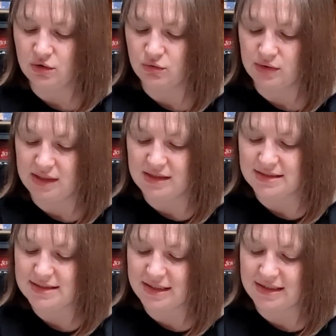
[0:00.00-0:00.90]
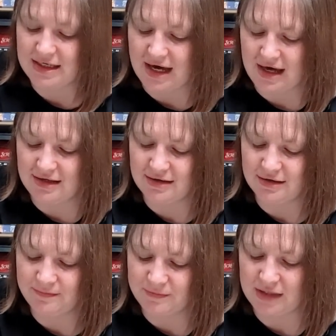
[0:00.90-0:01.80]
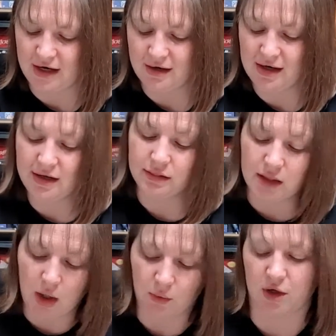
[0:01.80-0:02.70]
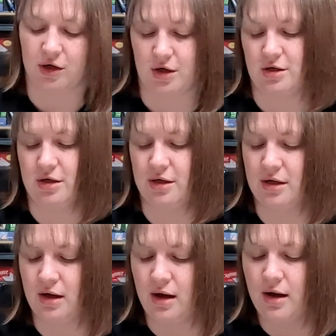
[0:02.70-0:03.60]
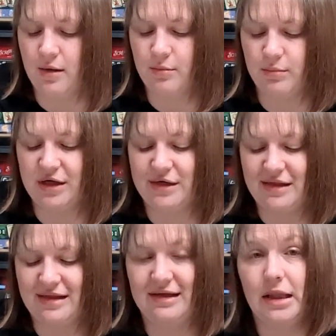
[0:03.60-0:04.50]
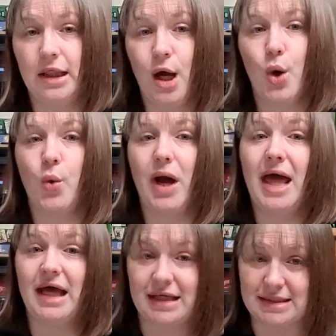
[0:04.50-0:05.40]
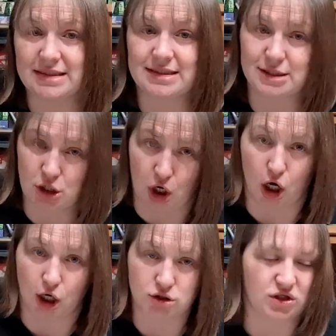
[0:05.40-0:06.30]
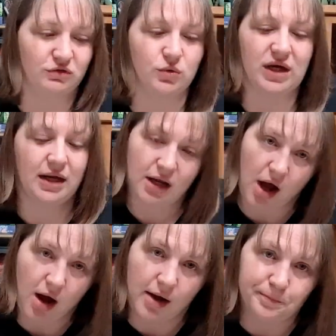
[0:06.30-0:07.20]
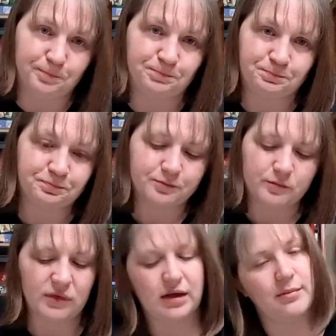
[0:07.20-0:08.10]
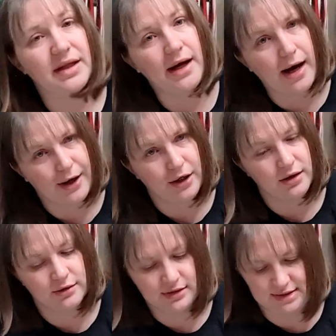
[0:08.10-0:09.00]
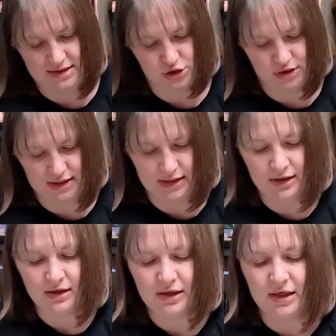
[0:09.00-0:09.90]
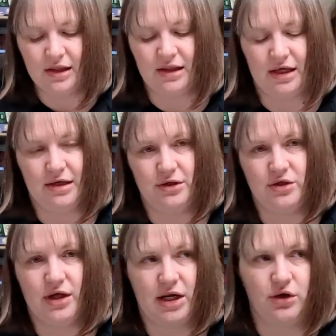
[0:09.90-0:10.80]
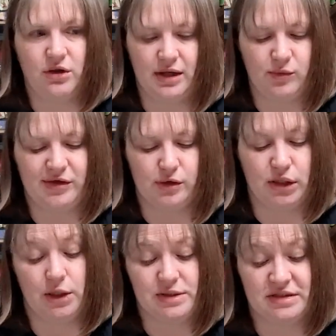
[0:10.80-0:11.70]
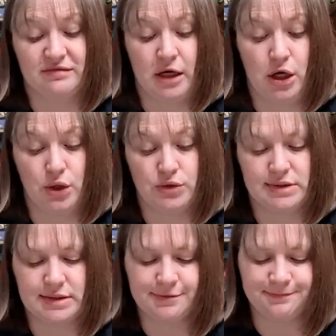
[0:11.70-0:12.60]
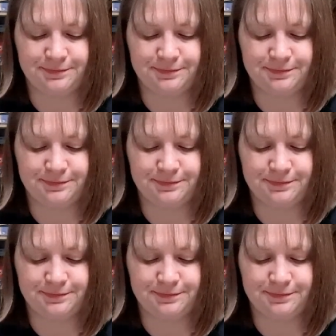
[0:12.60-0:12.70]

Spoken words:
Read this again. Not a lower card, but the lowest card. So if you cannot play higher, essentially, then you gotta go like with your lowest of lows.